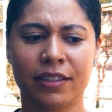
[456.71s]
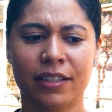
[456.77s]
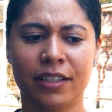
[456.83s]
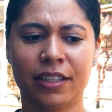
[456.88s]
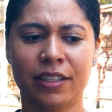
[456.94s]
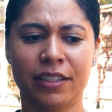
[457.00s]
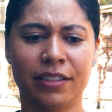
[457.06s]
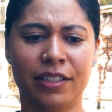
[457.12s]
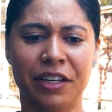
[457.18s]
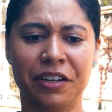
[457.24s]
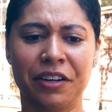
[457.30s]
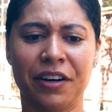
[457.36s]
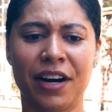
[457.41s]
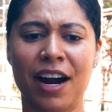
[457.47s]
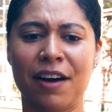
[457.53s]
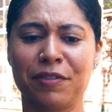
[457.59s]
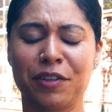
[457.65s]
the
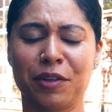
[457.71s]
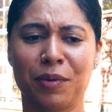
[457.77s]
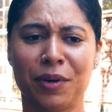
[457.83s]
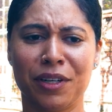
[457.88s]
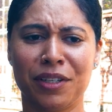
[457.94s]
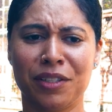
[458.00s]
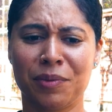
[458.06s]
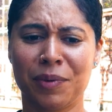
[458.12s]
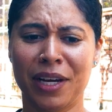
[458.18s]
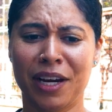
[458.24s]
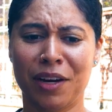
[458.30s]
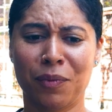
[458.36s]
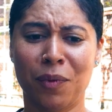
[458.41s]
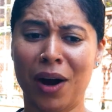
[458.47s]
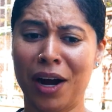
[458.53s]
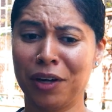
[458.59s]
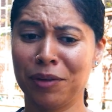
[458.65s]
dinner afterwards, we had
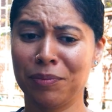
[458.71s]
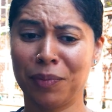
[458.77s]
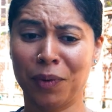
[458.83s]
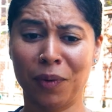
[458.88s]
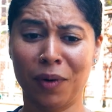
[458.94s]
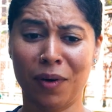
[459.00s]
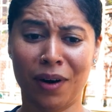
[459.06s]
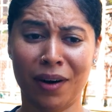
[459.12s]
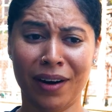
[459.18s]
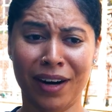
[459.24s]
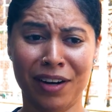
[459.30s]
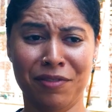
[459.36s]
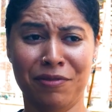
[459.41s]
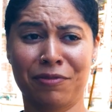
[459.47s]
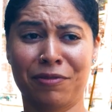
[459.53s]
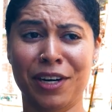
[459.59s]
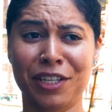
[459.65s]
wild boar
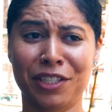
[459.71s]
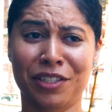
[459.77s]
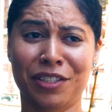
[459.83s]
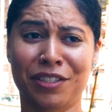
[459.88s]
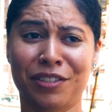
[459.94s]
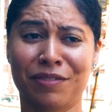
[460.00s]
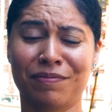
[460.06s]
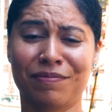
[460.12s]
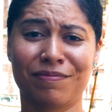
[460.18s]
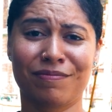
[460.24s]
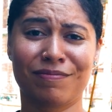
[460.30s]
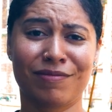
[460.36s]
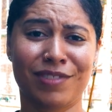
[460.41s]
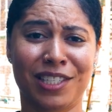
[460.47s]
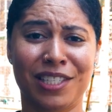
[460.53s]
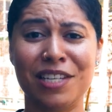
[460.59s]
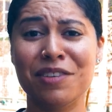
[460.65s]
and fresh
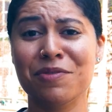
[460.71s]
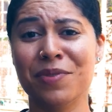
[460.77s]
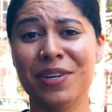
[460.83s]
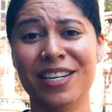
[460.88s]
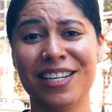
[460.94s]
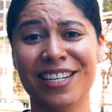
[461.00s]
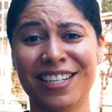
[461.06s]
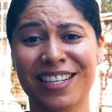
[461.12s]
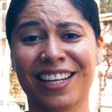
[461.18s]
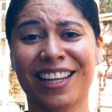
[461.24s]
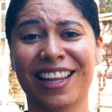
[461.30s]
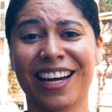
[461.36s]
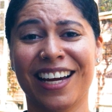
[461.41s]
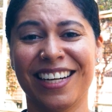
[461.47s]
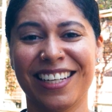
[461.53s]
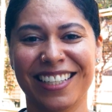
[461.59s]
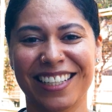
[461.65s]
seaweed.
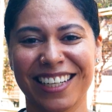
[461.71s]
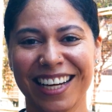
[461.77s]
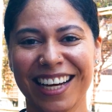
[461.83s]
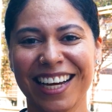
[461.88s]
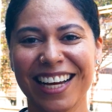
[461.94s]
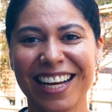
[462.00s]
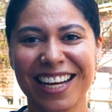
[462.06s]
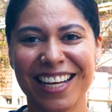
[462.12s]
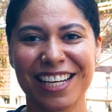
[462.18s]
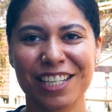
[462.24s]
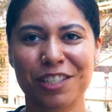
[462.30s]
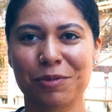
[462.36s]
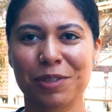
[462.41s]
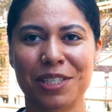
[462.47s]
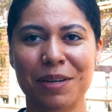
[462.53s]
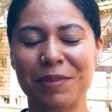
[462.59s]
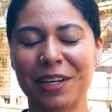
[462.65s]
Like, this
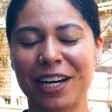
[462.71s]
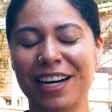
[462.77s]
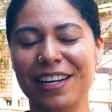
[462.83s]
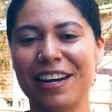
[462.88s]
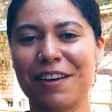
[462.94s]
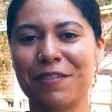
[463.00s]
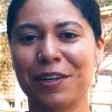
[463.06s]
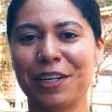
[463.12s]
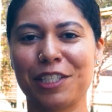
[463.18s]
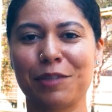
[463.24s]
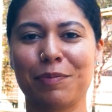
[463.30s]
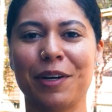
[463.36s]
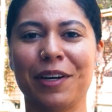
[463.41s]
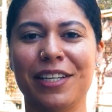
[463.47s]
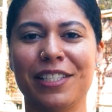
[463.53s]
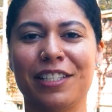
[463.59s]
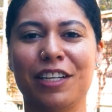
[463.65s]
was something I'd never
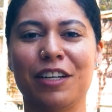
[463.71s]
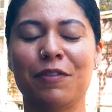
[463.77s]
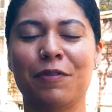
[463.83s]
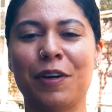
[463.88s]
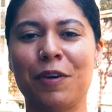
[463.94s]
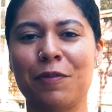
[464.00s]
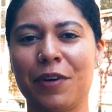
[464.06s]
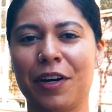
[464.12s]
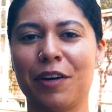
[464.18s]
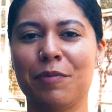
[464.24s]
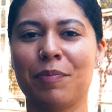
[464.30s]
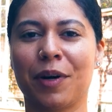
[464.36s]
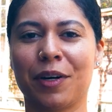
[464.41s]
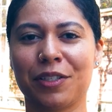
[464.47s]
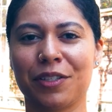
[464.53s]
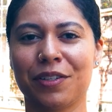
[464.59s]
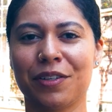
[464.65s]
experienced, and it felt very
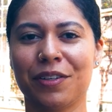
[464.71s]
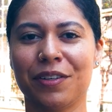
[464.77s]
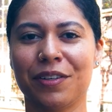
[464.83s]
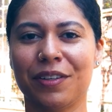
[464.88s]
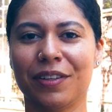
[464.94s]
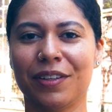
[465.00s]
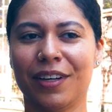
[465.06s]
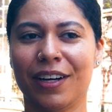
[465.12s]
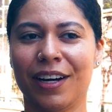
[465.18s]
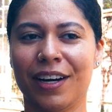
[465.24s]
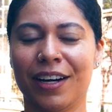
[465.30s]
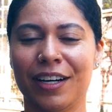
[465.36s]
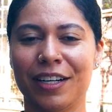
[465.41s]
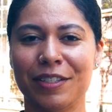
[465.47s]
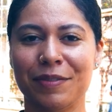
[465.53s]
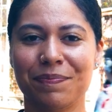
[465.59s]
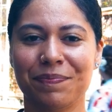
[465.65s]
personal.
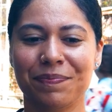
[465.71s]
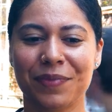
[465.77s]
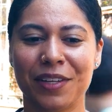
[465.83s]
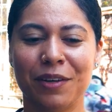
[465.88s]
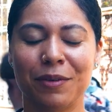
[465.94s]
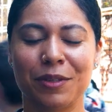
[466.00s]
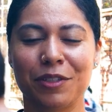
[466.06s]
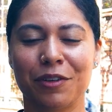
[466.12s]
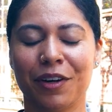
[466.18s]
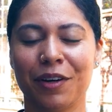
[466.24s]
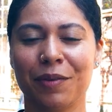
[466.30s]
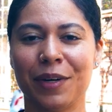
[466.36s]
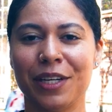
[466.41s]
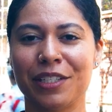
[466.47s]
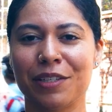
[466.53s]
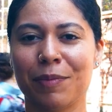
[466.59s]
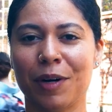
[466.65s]
And it was a great
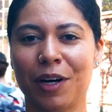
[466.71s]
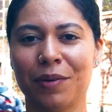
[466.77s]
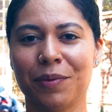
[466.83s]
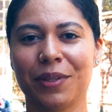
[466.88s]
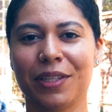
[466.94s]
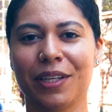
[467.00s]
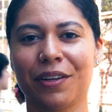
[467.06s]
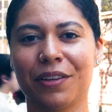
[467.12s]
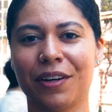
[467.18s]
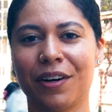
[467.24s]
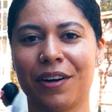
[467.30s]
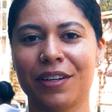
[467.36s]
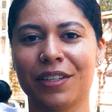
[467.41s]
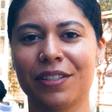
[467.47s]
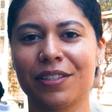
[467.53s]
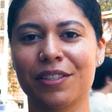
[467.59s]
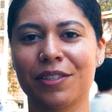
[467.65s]
way to bond with the other
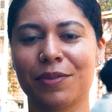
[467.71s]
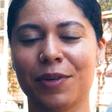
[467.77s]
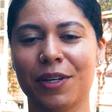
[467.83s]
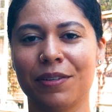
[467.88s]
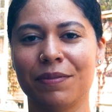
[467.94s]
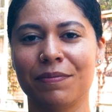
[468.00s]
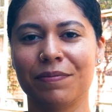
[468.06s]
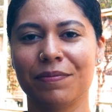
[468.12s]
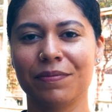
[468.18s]
artists as well.